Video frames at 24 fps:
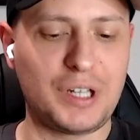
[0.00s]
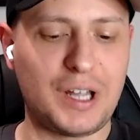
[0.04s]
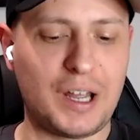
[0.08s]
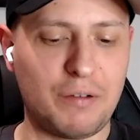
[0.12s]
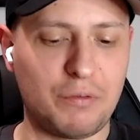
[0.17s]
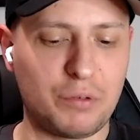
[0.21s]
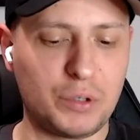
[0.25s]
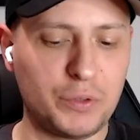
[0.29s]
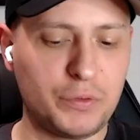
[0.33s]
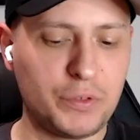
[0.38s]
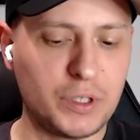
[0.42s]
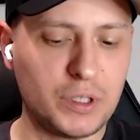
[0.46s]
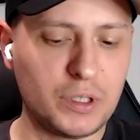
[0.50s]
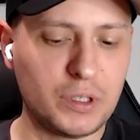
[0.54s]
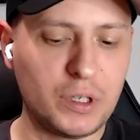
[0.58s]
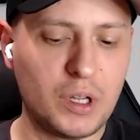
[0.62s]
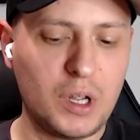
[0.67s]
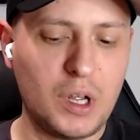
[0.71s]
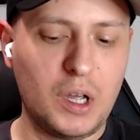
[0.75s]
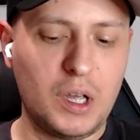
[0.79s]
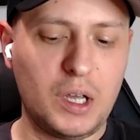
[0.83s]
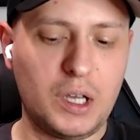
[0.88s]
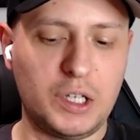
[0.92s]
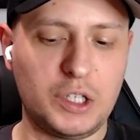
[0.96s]
everything,
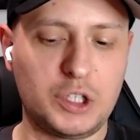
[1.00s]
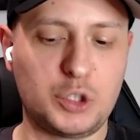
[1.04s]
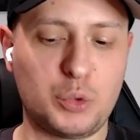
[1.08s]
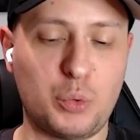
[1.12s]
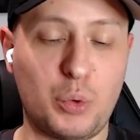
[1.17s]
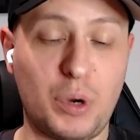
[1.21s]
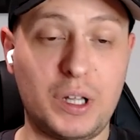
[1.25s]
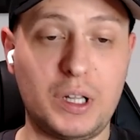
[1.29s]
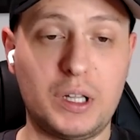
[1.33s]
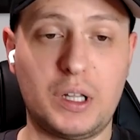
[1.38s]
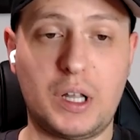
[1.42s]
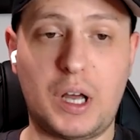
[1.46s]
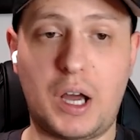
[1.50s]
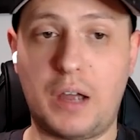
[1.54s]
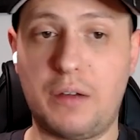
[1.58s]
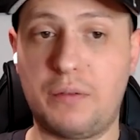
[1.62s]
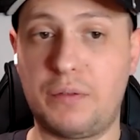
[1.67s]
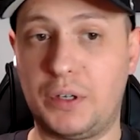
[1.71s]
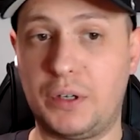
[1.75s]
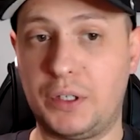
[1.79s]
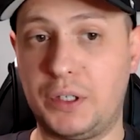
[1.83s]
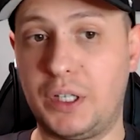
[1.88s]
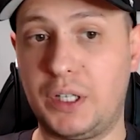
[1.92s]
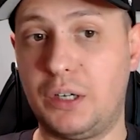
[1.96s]
it's when I
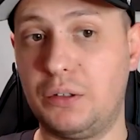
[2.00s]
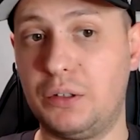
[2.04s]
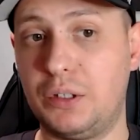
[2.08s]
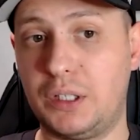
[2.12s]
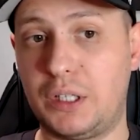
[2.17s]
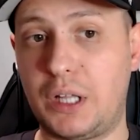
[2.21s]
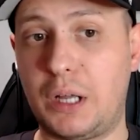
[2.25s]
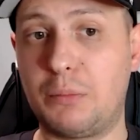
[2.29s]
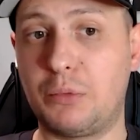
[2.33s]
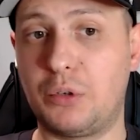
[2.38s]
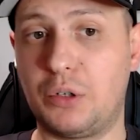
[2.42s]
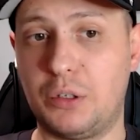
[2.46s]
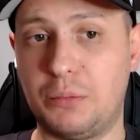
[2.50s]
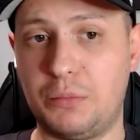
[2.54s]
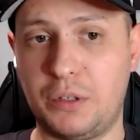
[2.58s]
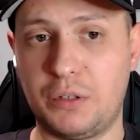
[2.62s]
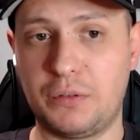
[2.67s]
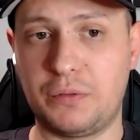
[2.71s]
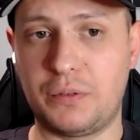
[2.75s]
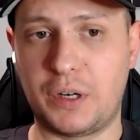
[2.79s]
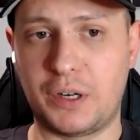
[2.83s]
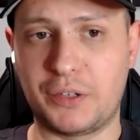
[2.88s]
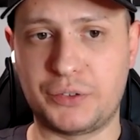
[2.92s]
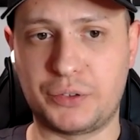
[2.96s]
found out that I'm going to be a
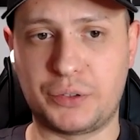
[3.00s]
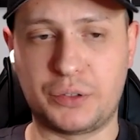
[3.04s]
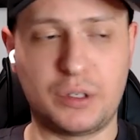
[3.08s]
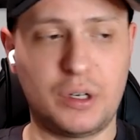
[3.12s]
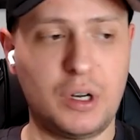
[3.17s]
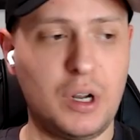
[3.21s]
father.